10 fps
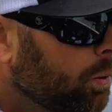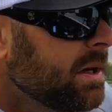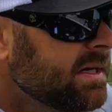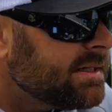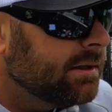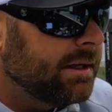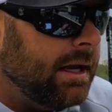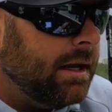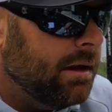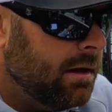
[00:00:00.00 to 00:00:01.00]

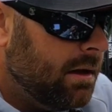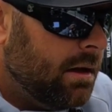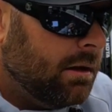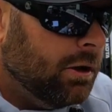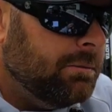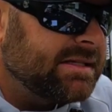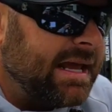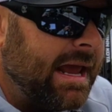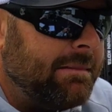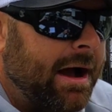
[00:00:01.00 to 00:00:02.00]
recently, Loomis
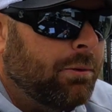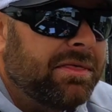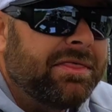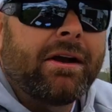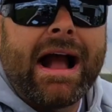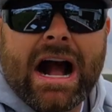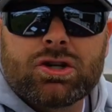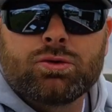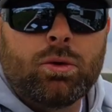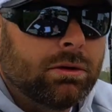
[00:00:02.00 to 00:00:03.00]
came out with their
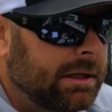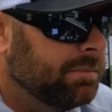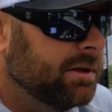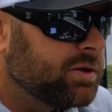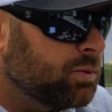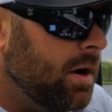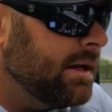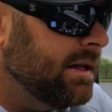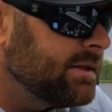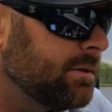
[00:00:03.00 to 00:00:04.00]
actual lipless
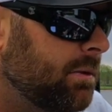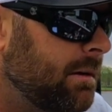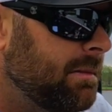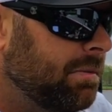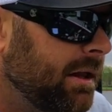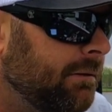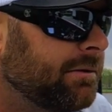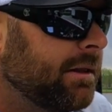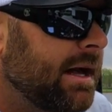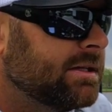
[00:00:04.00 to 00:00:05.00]
rod. And this is a rod I've been playing around
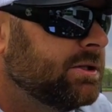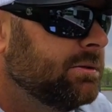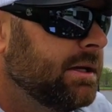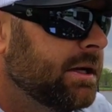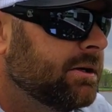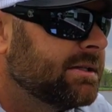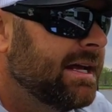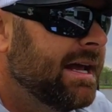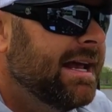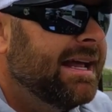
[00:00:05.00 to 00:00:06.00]
with the last 2 years.
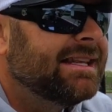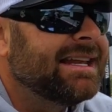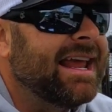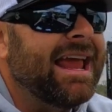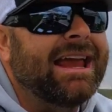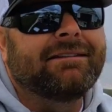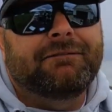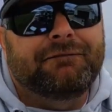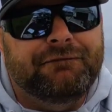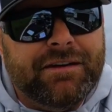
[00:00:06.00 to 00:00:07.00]
It's an
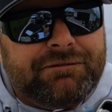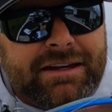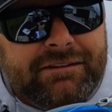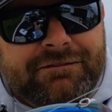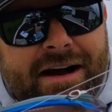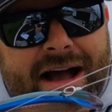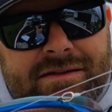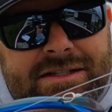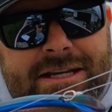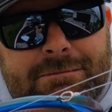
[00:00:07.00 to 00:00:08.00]

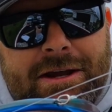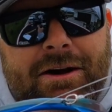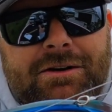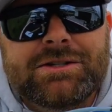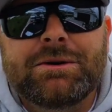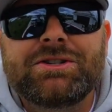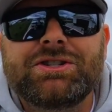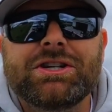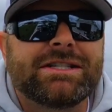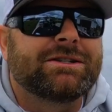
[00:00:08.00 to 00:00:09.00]
855 CBR. So it's
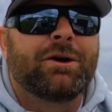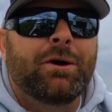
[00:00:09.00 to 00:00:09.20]
just